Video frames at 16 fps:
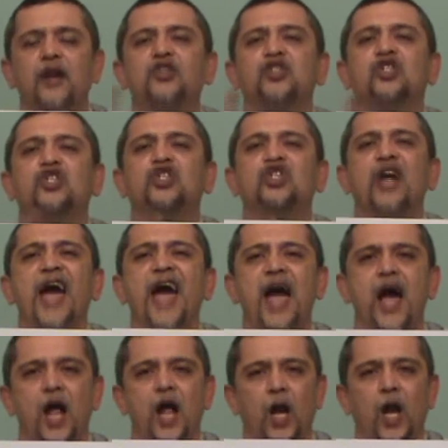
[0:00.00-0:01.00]

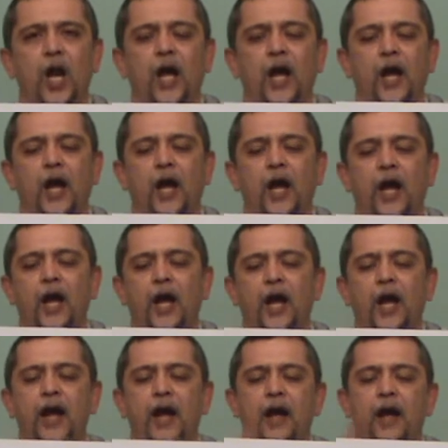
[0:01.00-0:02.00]
shall,
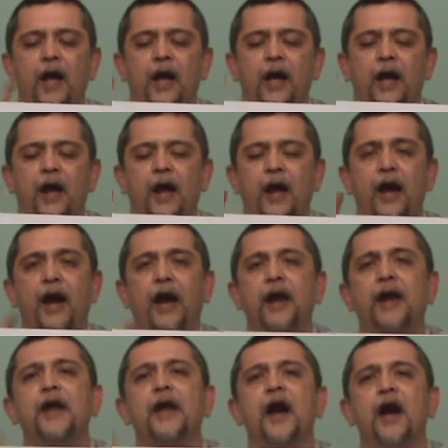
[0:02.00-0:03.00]

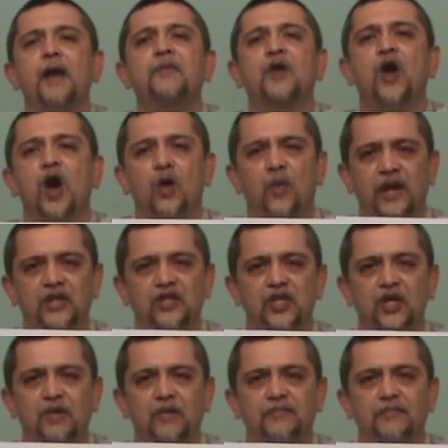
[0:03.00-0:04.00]
and I'm going
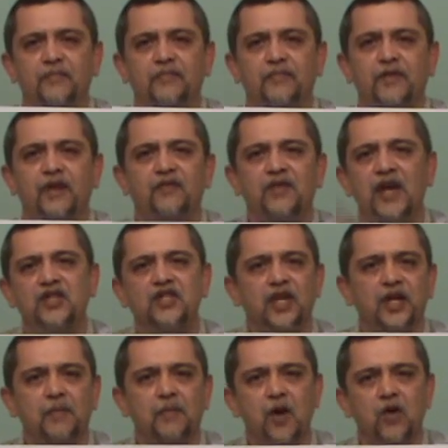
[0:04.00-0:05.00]
to. These
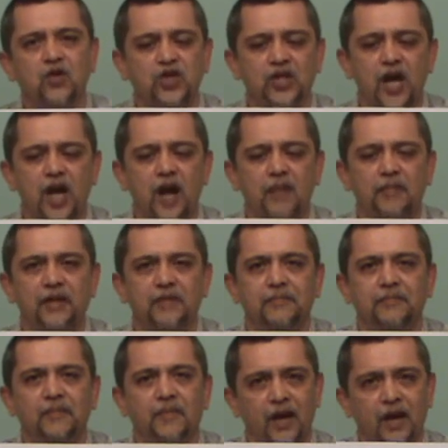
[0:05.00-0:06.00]
are the most common.
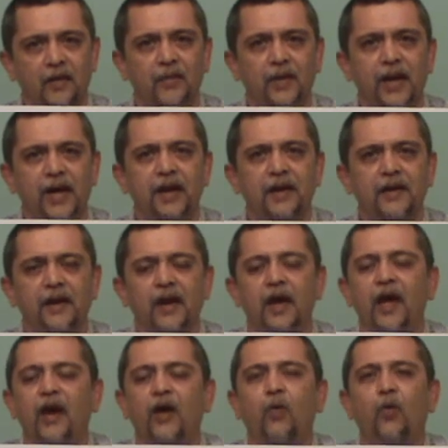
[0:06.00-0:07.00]
All right?
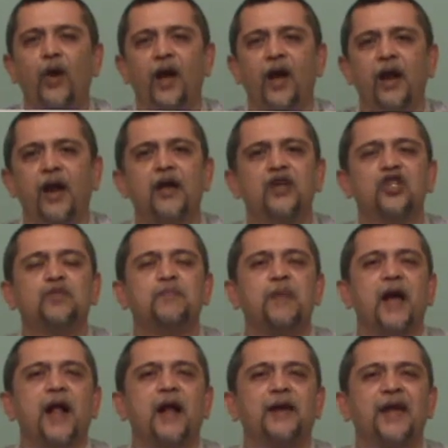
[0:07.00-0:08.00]
Will,
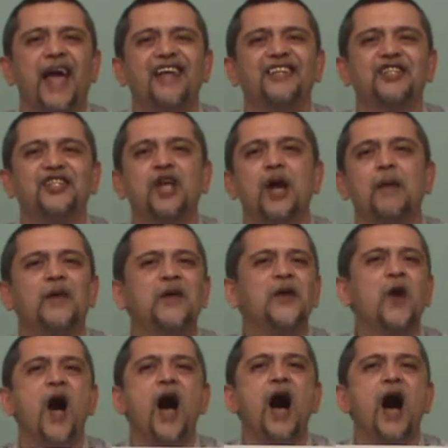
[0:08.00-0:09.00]
spelled as
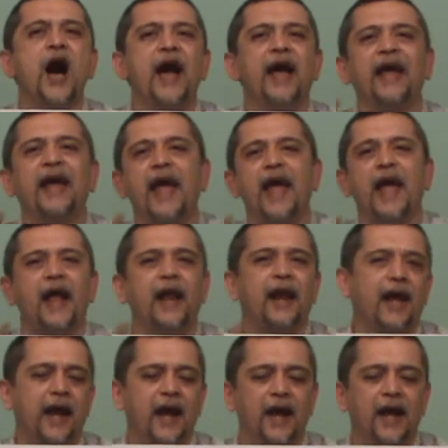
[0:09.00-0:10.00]

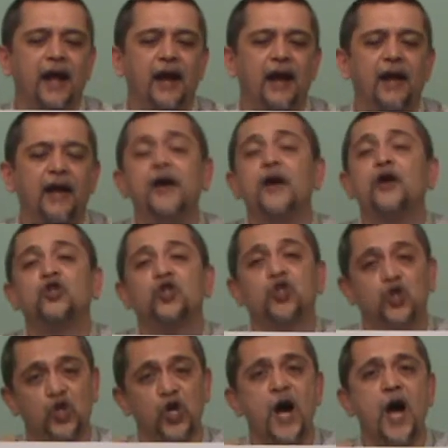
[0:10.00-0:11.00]
W-I-L-L.
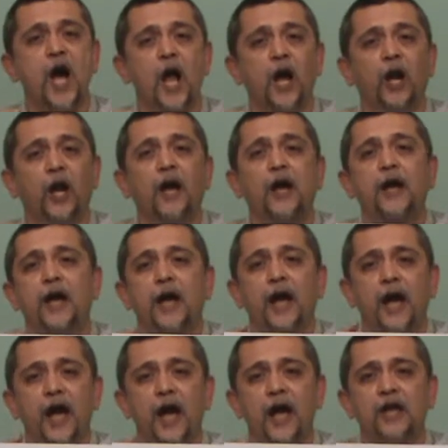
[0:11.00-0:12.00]
Shall,
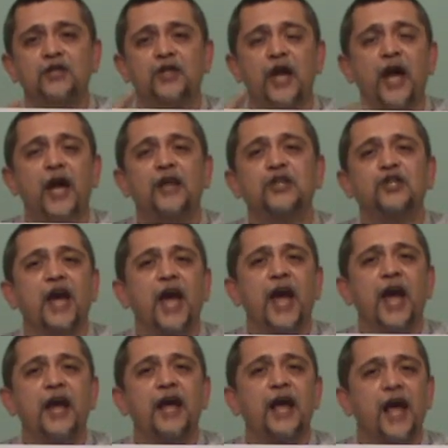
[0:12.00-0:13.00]

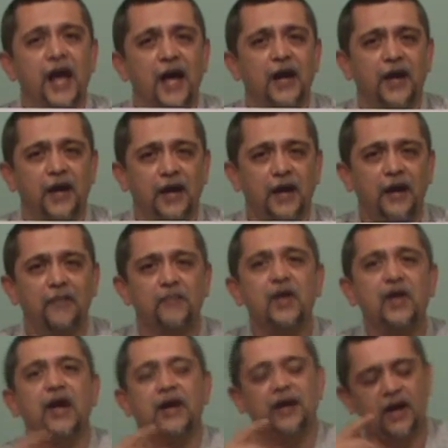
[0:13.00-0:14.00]
S-H-A-L-L.
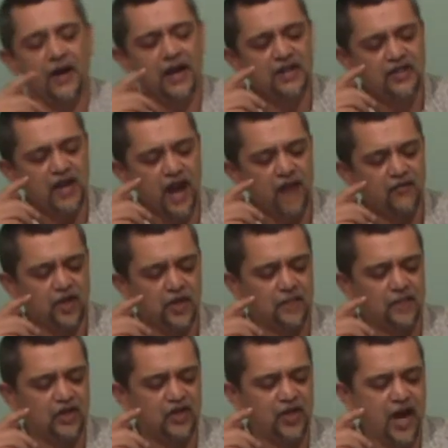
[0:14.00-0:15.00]
Now let's have
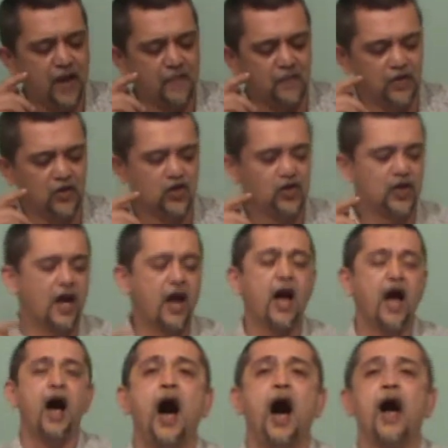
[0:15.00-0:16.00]
some examples.
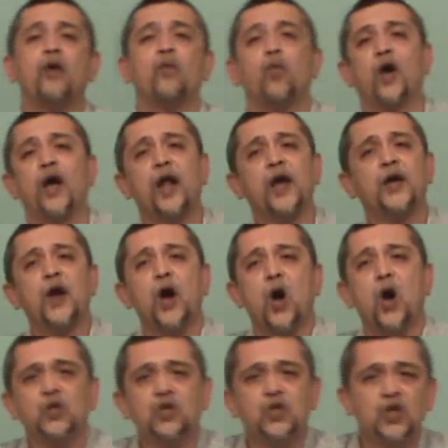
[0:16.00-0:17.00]
I will
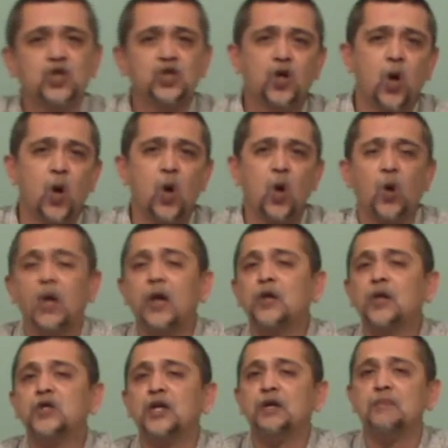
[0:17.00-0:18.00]
go to
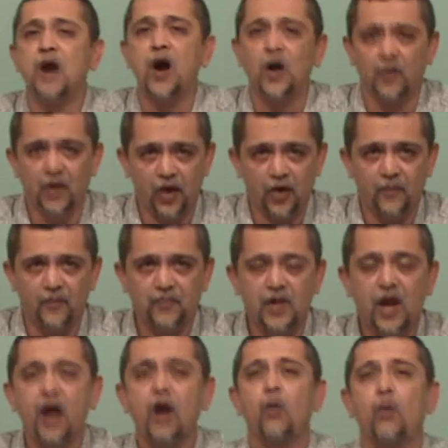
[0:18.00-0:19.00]
school tomorrow.
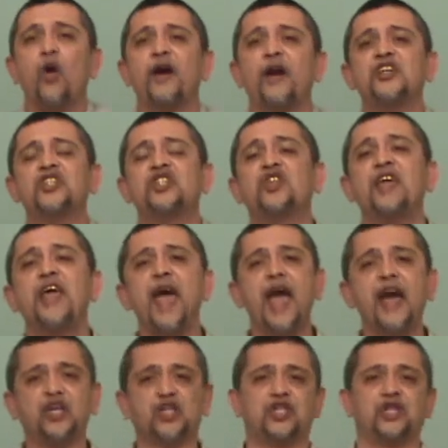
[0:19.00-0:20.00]
What is the
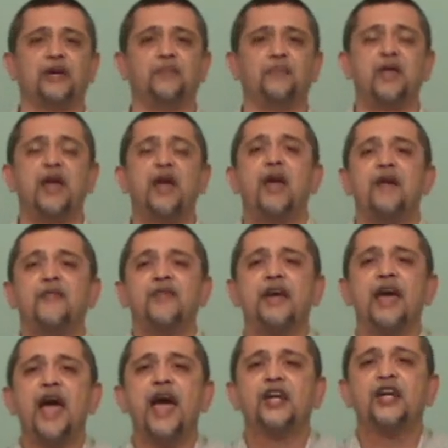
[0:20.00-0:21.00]
action?
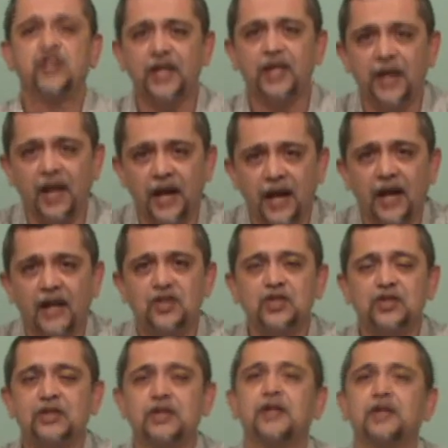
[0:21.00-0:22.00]
The action
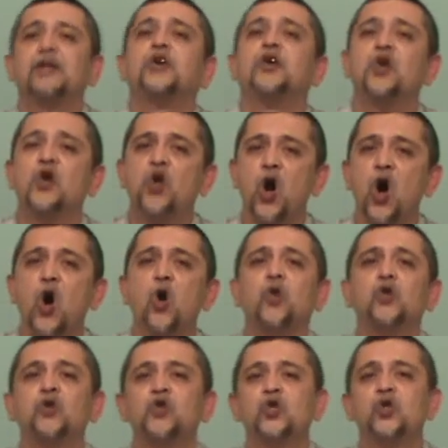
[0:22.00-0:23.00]
is
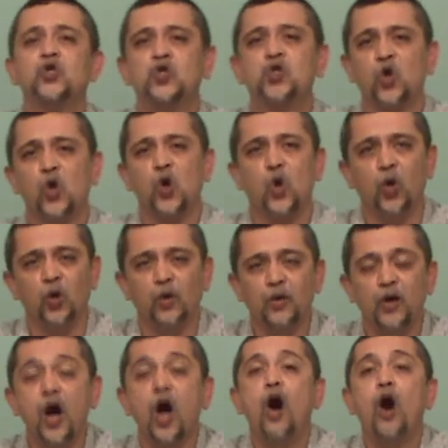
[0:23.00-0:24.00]
go to
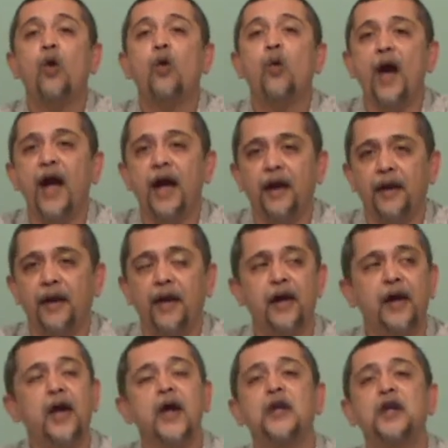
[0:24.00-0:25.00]
school. When?
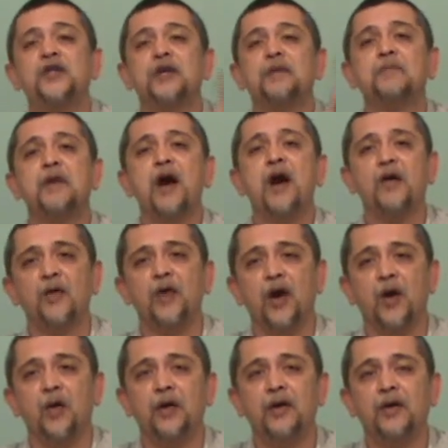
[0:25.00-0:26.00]

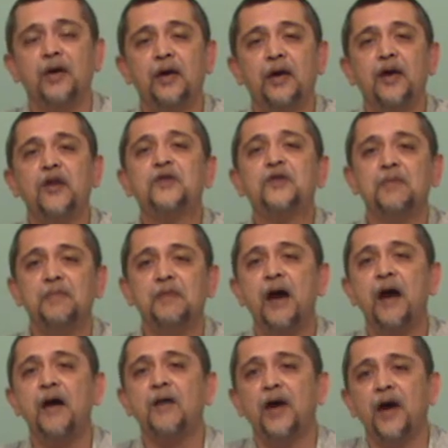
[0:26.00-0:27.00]
Tomorrow.
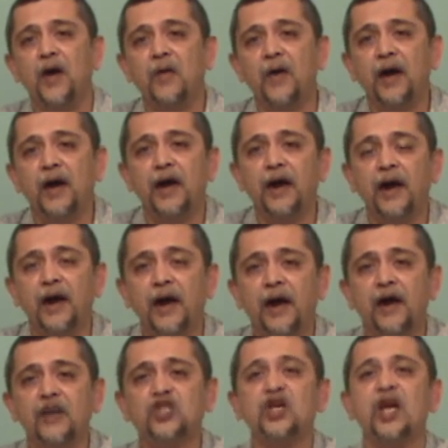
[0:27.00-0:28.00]
Tomorrow
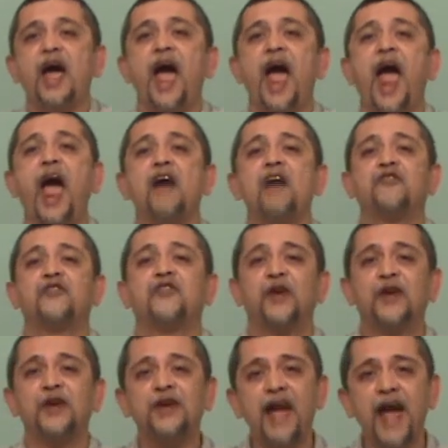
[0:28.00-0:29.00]
is
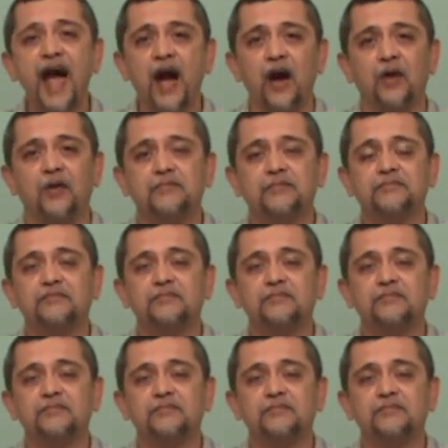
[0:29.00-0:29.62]
after now.